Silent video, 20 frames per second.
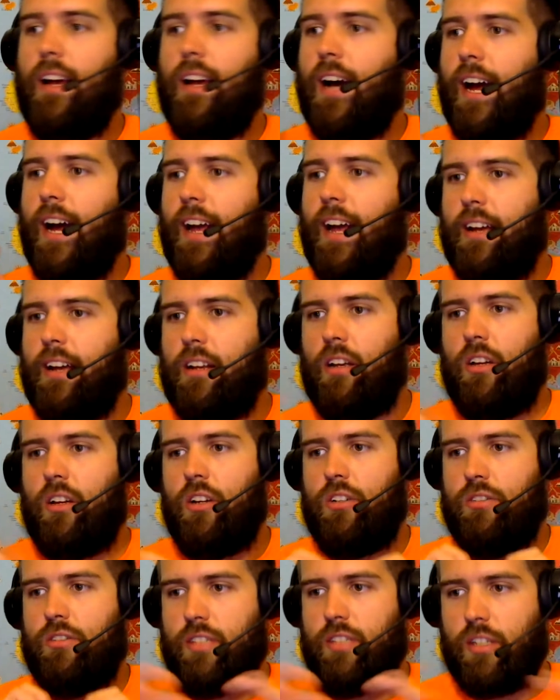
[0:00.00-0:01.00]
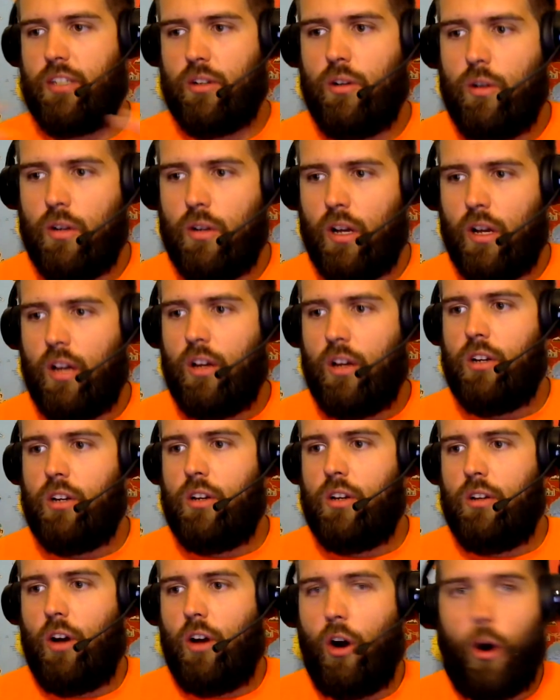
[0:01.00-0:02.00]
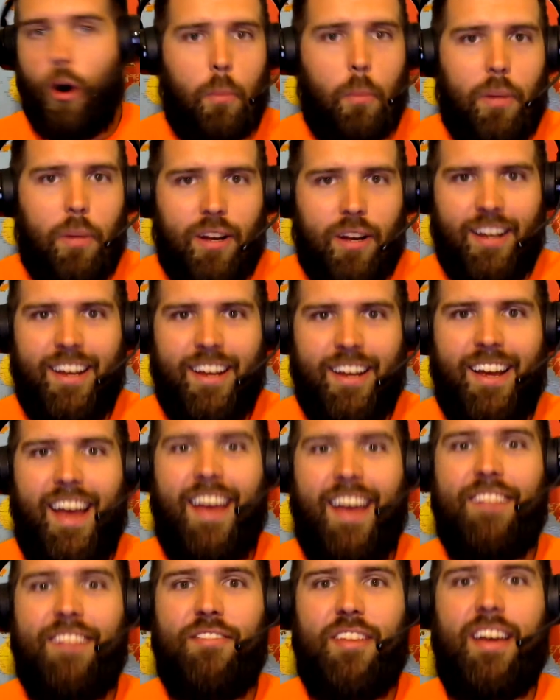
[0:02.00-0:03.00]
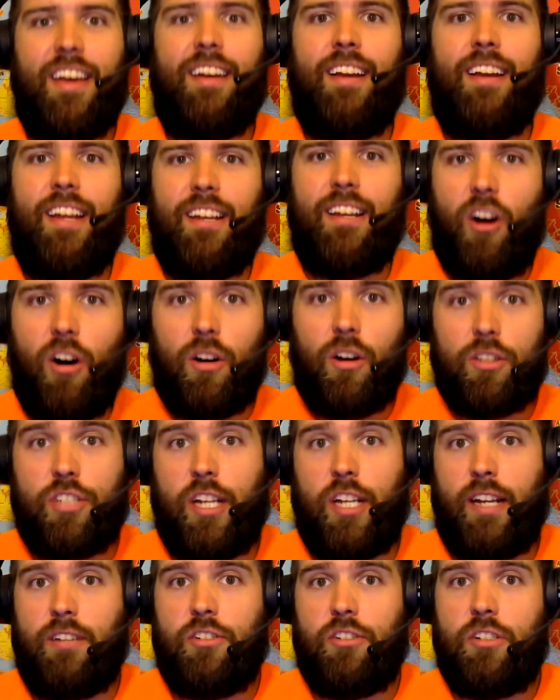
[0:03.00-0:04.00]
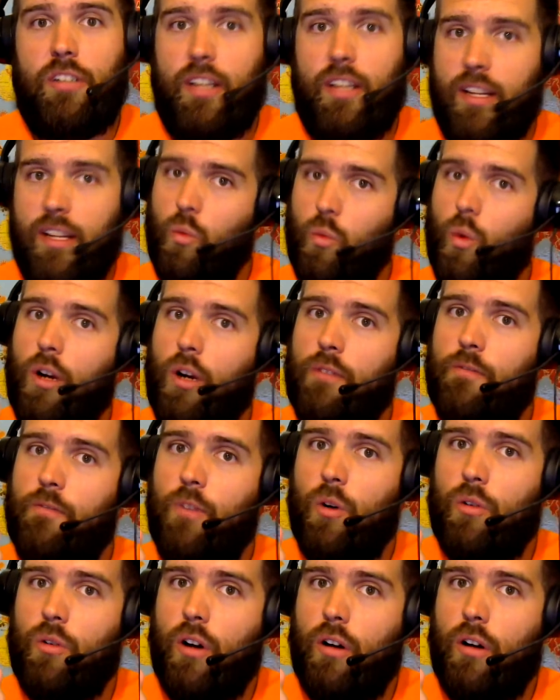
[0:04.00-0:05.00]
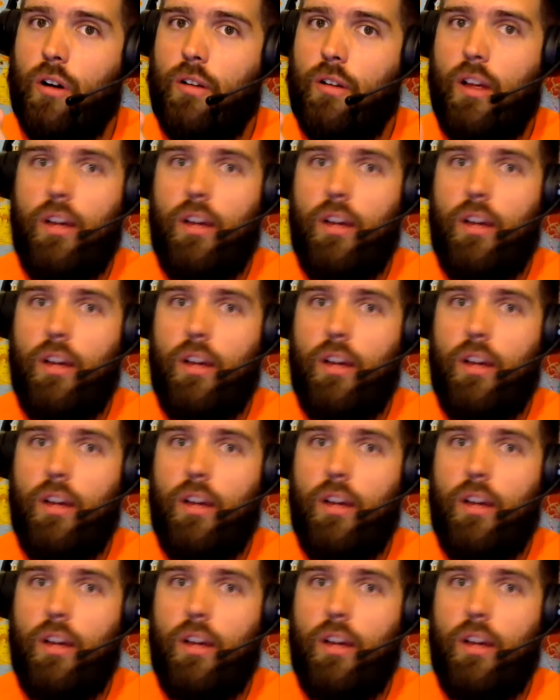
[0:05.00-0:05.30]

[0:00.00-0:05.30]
I had zero hope and then it all changed in one phone call.